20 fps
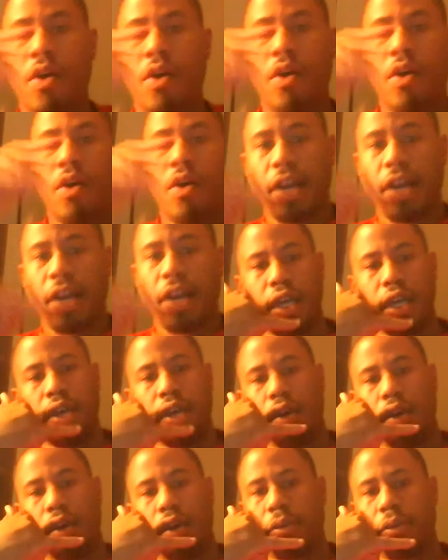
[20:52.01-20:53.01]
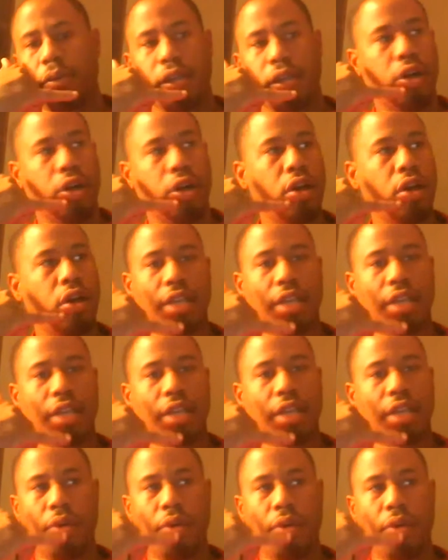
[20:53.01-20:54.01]
Was like, oh, I forgot to tell you, I'm getting
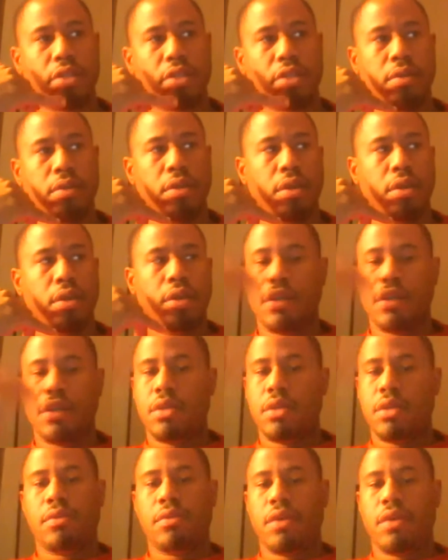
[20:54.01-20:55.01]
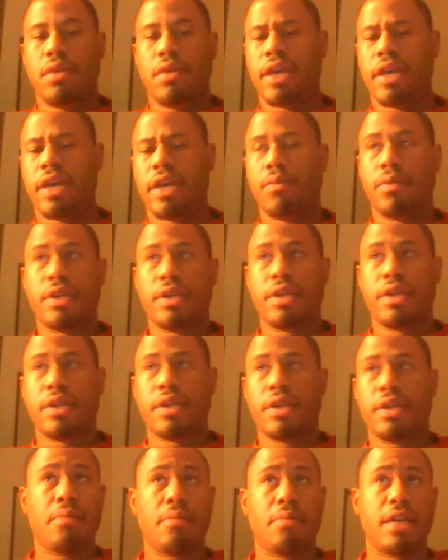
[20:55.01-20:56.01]
calls out the wazoo.
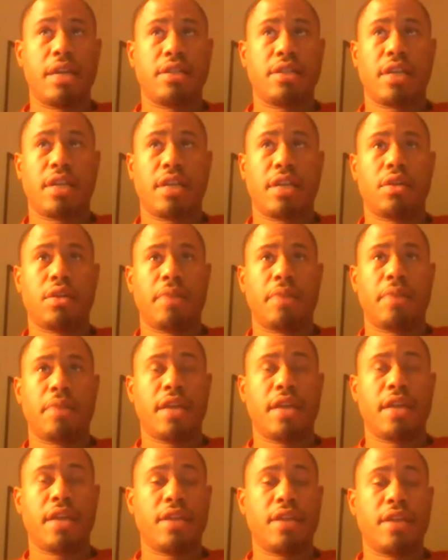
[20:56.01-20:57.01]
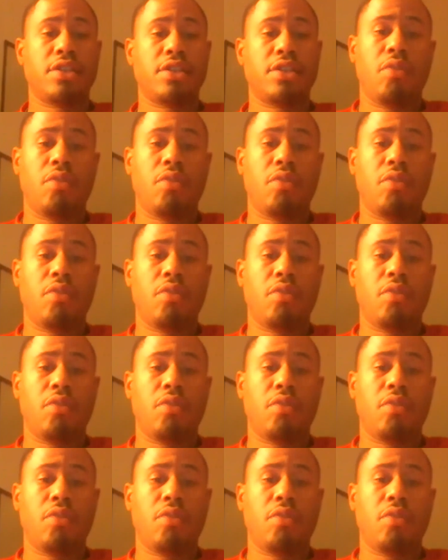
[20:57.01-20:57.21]
Okay, what does that mean? Is that good or bad?